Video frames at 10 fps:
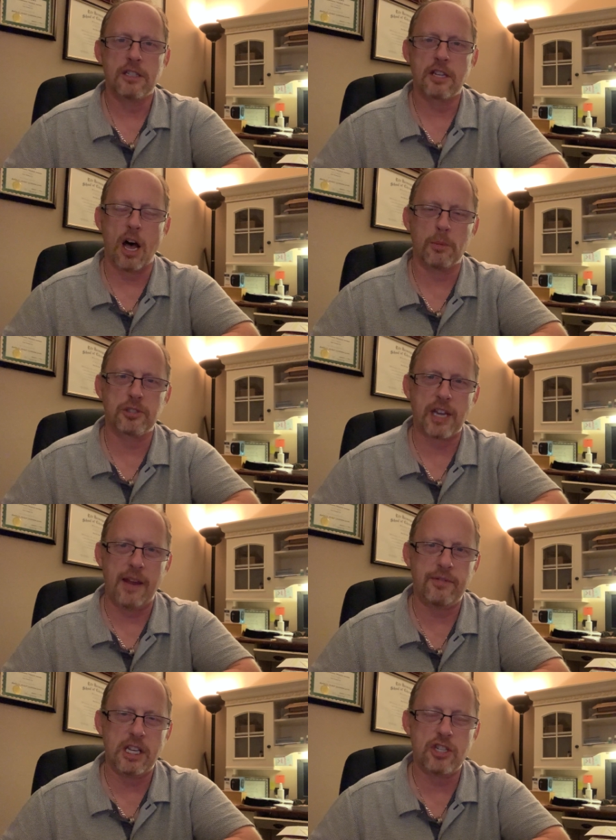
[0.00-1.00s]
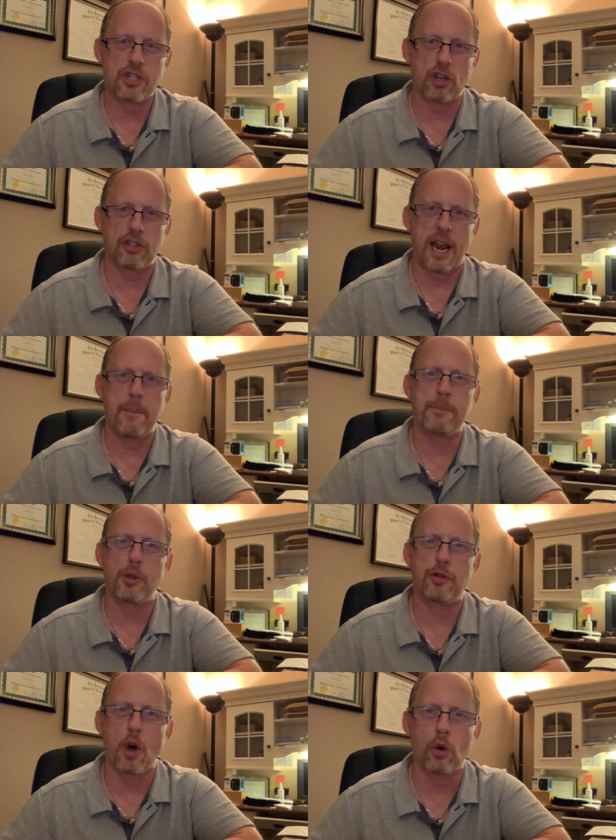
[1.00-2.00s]
to help save these children and
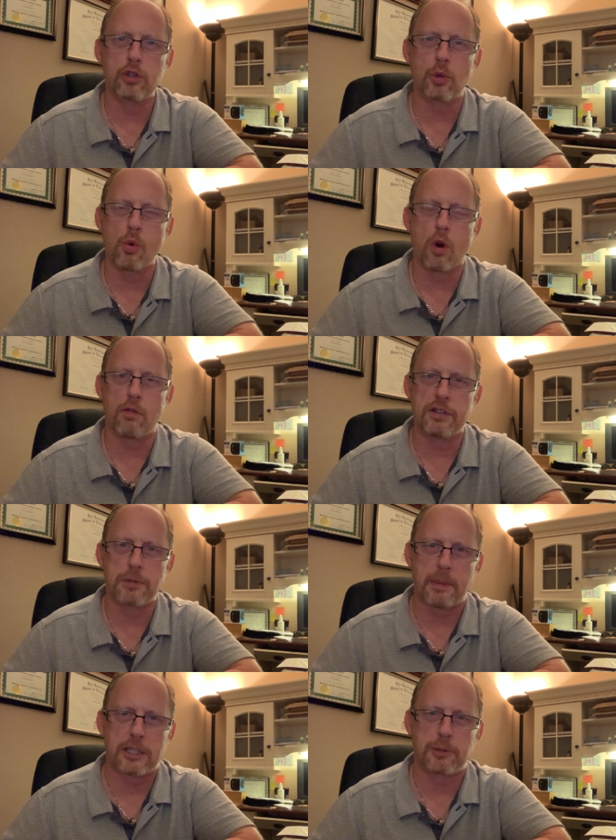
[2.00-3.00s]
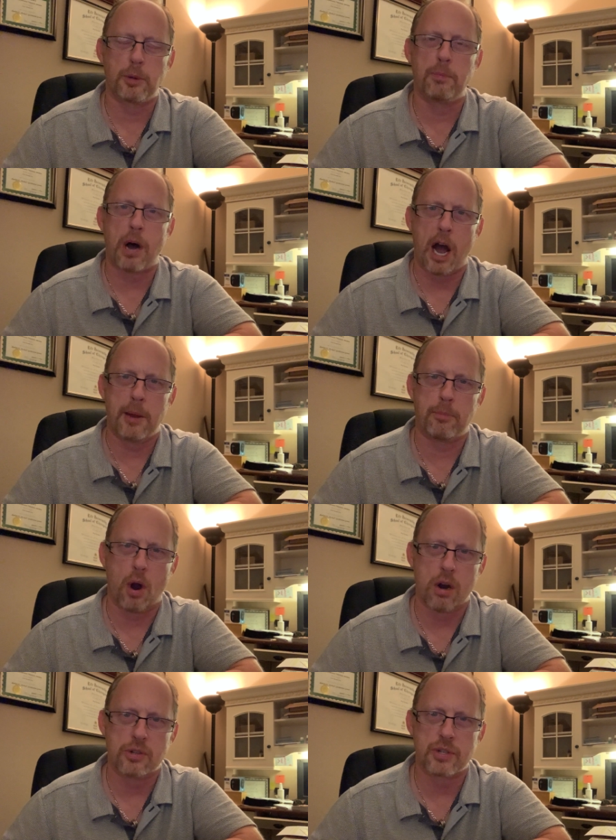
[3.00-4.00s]
put those who are responsible behind
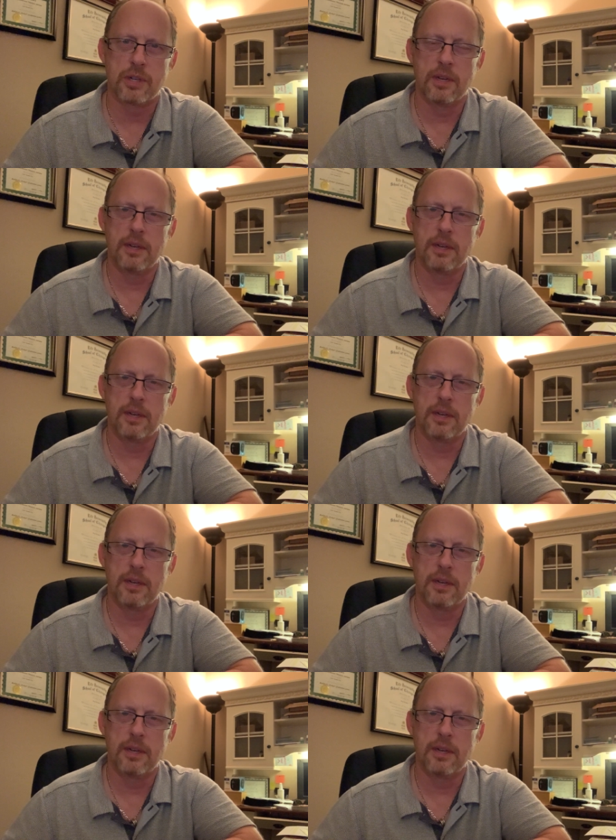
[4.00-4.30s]
bars.